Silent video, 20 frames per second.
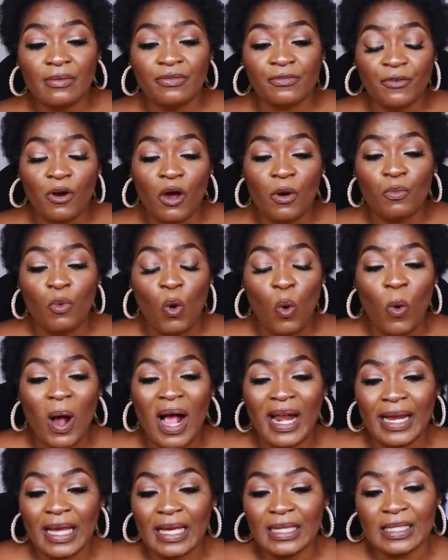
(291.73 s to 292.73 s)
from
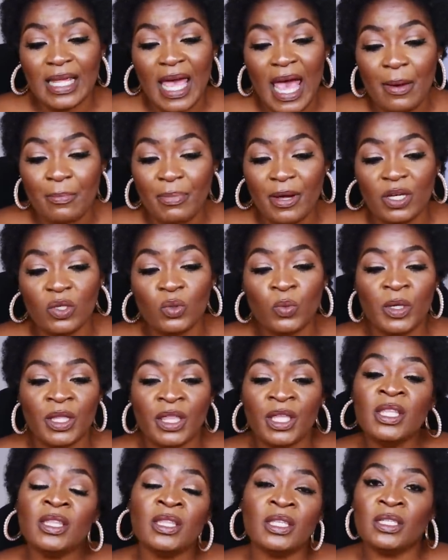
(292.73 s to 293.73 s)
what has happened
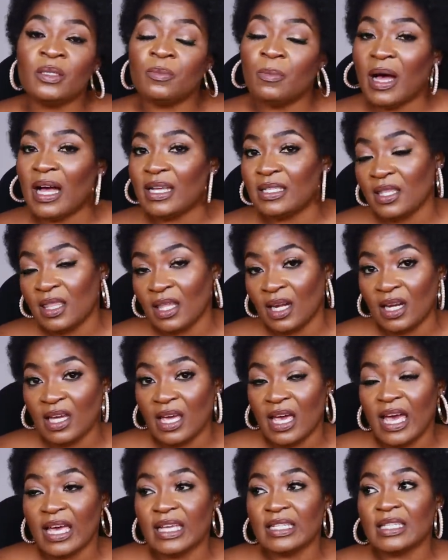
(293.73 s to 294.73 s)
within this past 3
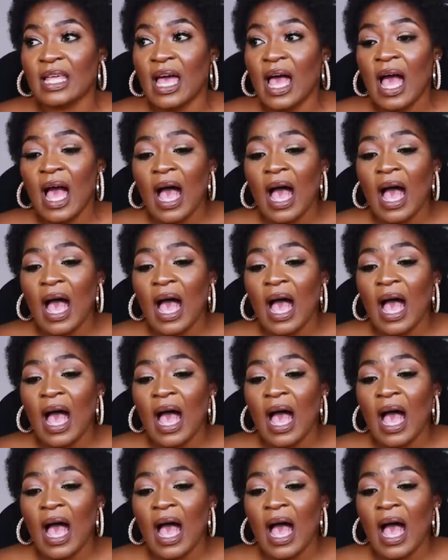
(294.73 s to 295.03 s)
years,